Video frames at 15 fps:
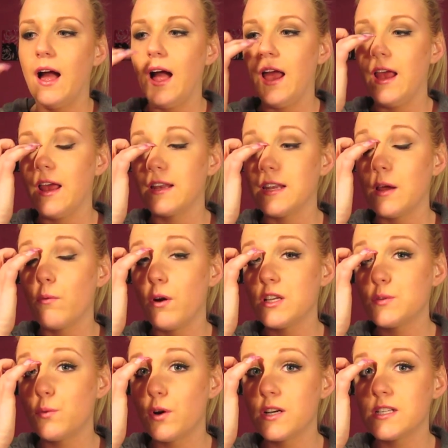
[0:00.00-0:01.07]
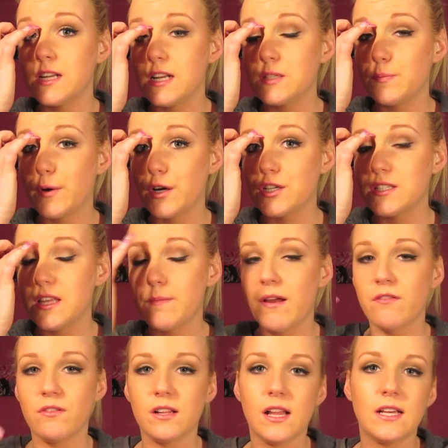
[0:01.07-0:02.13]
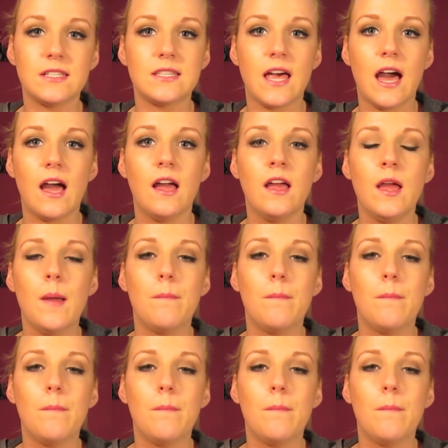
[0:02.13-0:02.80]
I was warned not to purchase them, I realized that,